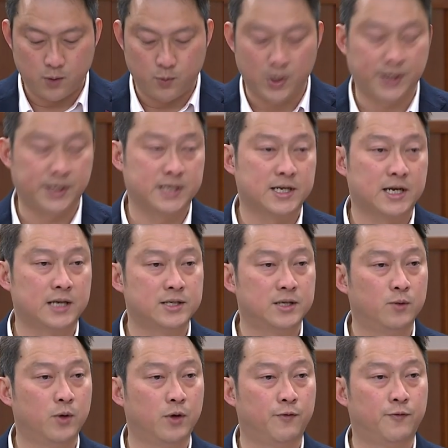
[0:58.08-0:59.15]
We are
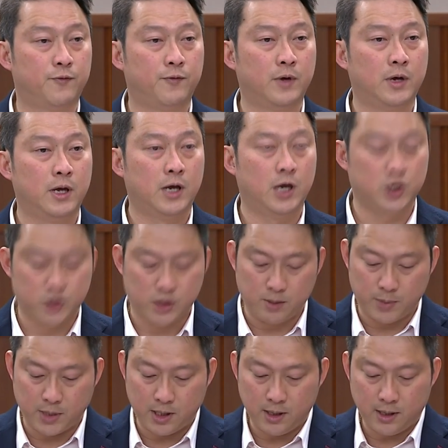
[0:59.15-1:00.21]
discussing with
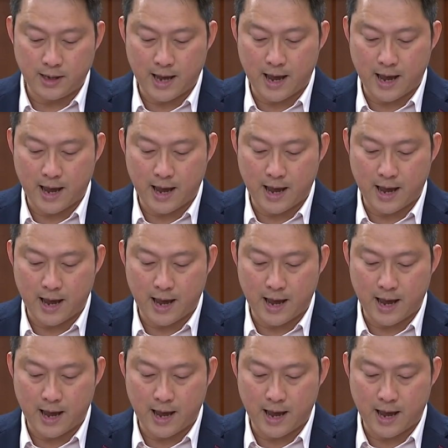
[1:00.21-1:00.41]
HDB,